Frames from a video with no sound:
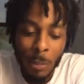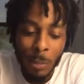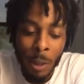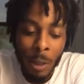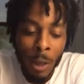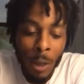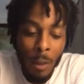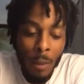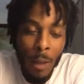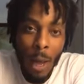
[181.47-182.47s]
to me
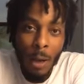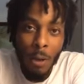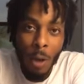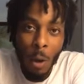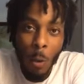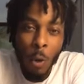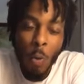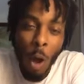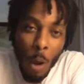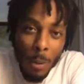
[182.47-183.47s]
that, you know,
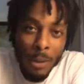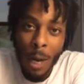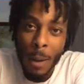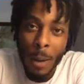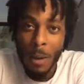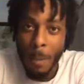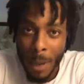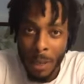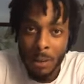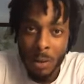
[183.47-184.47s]
you always got to be your
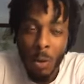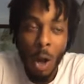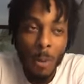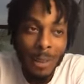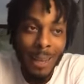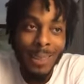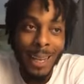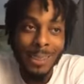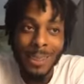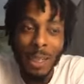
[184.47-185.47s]
best. You always have to
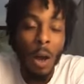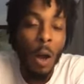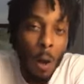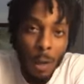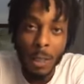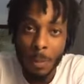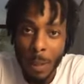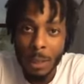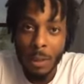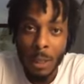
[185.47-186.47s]
exceed all
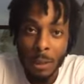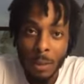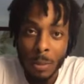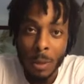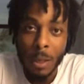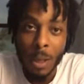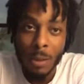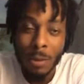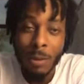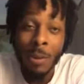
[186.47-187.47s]
expectations,
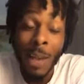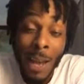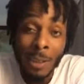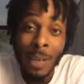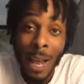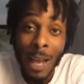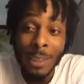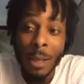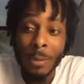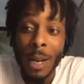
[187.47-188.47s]
because 9
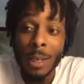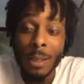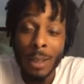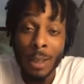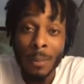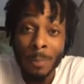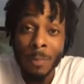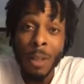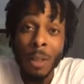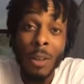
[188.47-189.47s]
times out of 10,
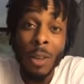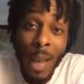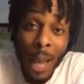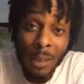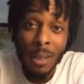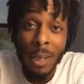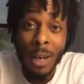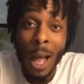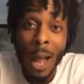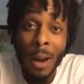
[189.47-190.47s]
you're the last to
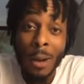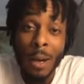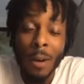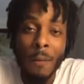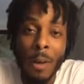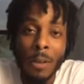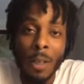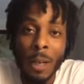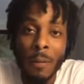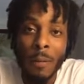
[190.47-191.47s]
get hired and the first to
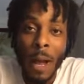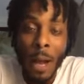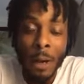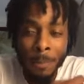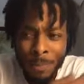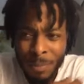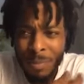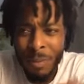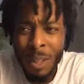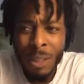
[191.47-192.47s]
get fired.
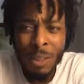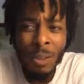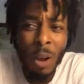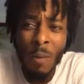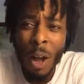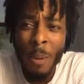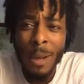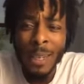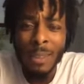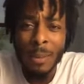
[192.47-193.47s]
So I've always